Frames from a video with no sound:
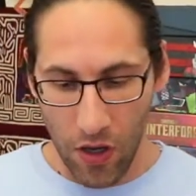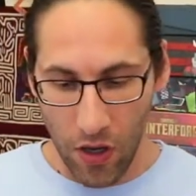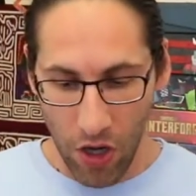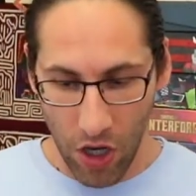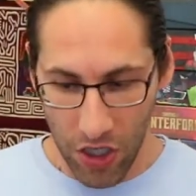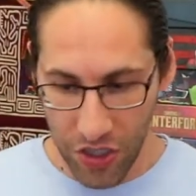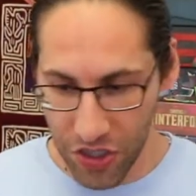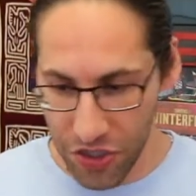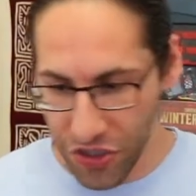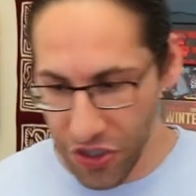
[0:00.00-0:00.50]

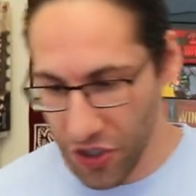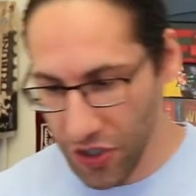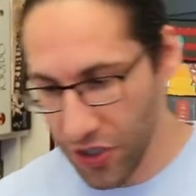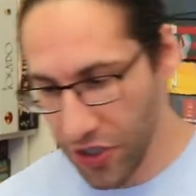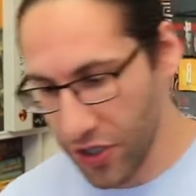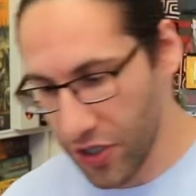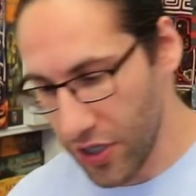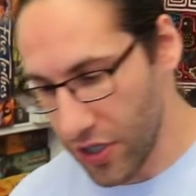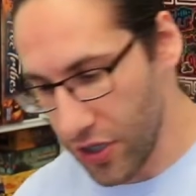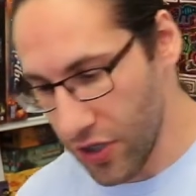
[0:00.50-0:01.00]
On your
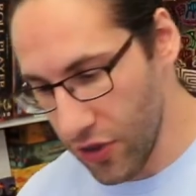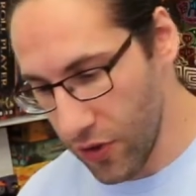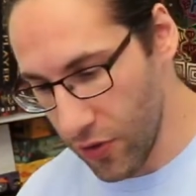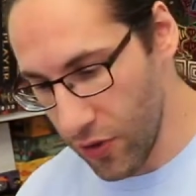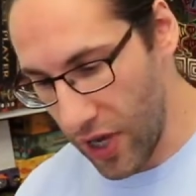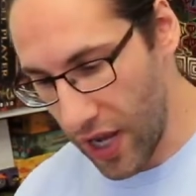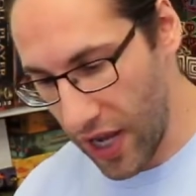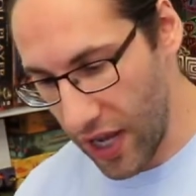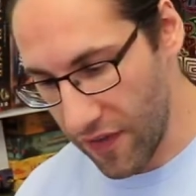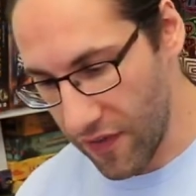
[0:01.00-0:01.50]
turn, you
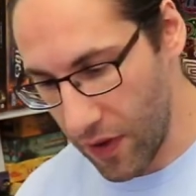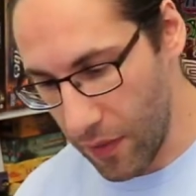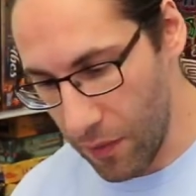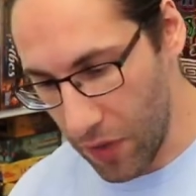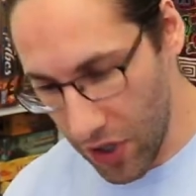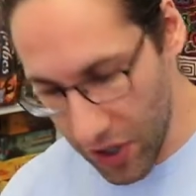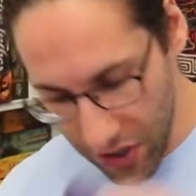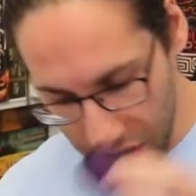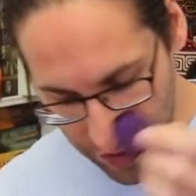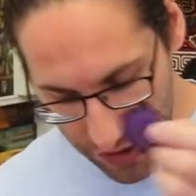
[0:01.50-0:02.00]
have a
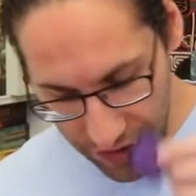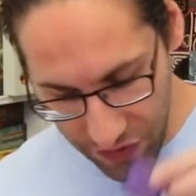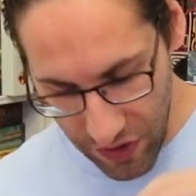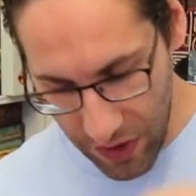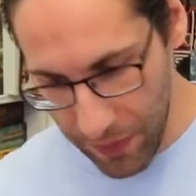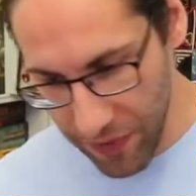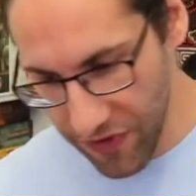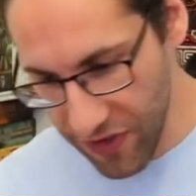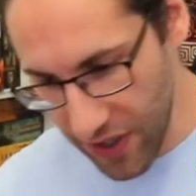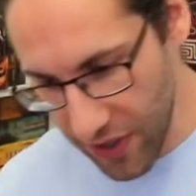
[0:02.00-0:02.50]
marker to
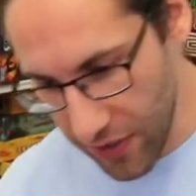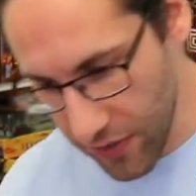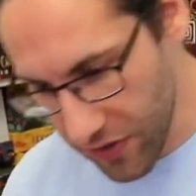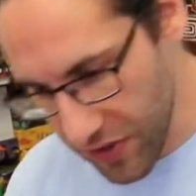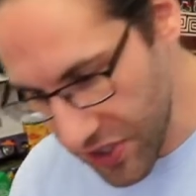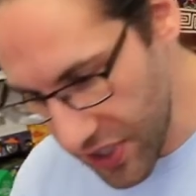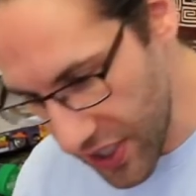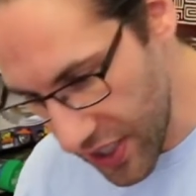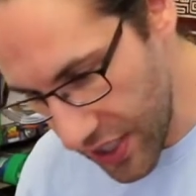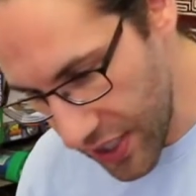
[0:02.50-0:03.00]
represent your
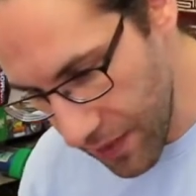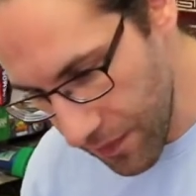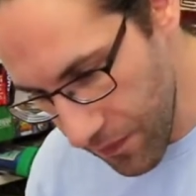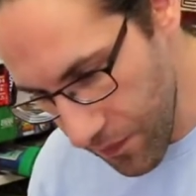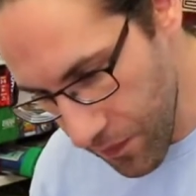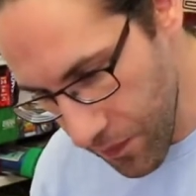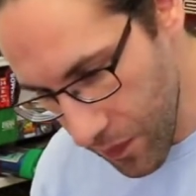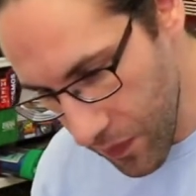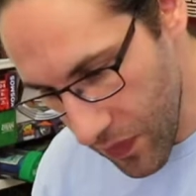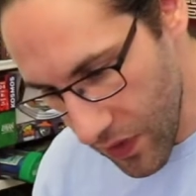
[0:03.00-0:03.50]
team.